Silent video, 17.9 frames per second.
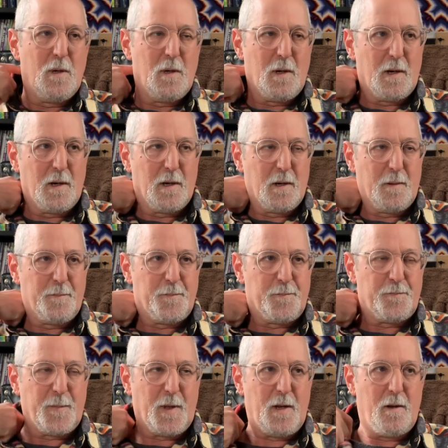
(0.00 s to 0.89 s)

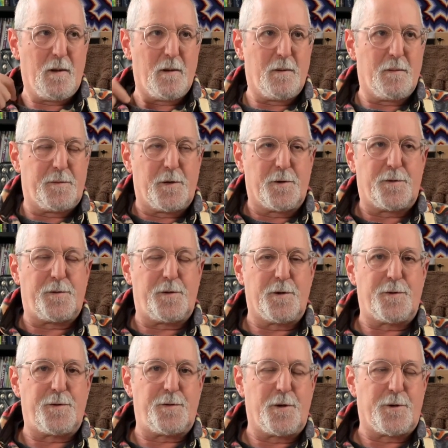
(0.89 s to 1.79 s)

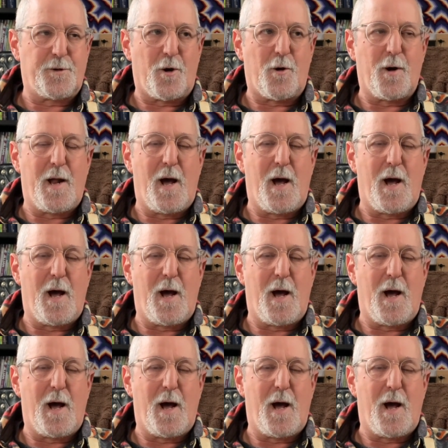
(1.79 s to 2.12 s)
to turn